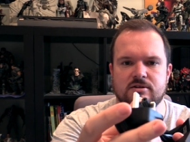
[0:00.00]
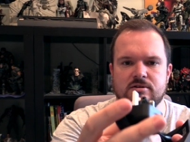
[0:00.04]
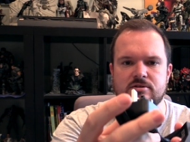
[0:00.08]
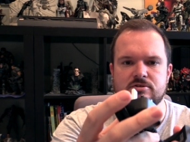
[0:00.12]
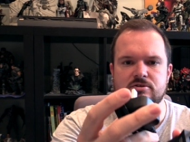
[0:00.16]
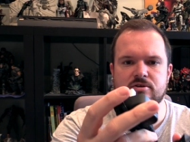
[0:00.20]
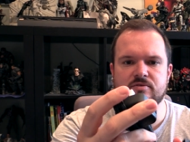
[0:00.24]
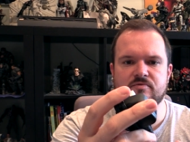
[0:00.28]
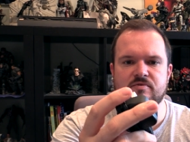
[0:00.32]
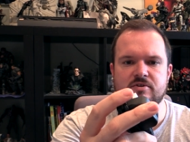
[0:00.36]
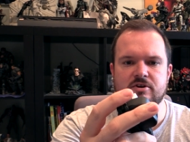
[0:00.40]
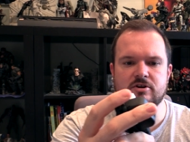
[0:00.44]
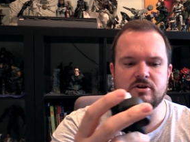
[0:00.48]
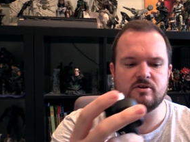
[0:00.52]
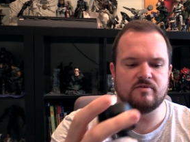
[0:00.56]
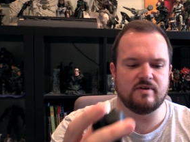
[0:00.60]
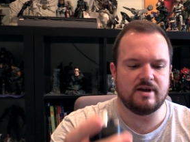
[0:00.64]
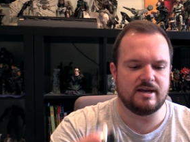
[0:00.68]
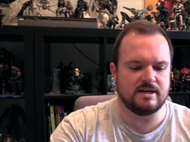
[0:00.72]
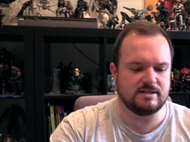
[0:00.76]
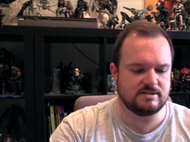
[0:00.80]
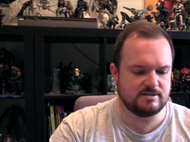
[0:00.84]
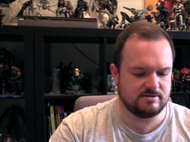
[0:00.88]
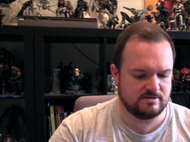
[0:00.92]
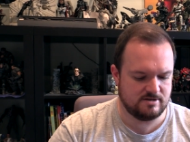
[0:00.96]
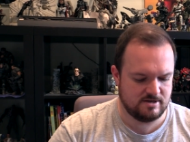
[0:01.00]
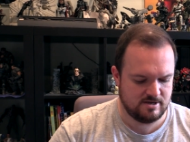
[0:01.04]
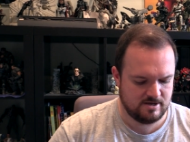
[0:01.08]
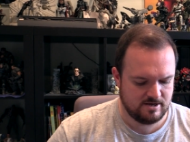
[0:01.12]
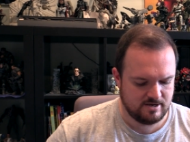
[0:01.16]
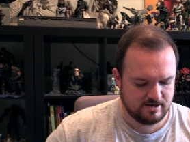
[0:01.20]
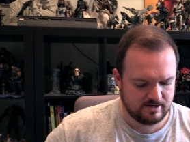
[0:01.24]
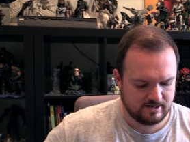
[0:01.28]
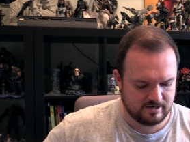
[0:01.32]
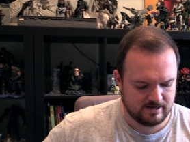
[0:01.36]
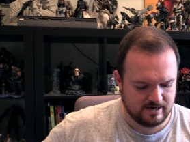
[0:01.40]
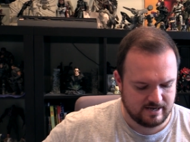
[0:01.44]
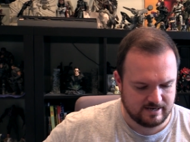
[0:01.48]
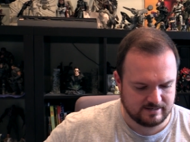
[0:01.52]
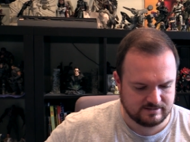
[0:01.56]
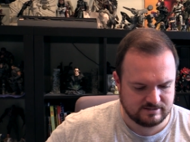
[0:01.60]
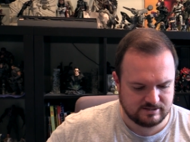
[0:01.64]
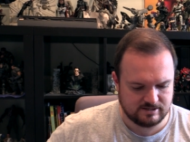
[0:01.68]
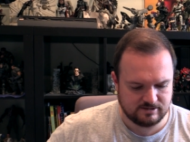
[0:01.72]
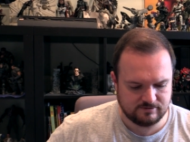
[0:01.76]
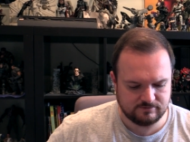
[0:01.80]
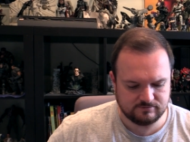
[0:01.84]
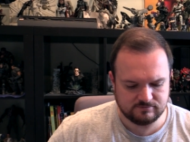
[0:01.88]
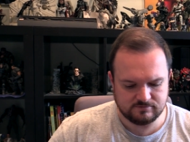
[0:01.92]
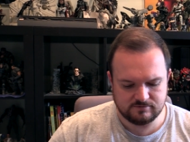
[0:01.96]
little sort of figure of 8
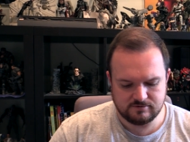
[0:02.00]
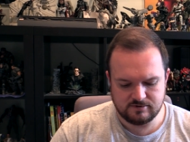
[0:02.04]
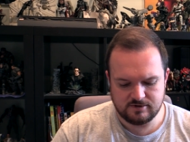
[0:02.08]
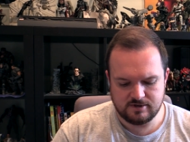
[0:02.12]
connector,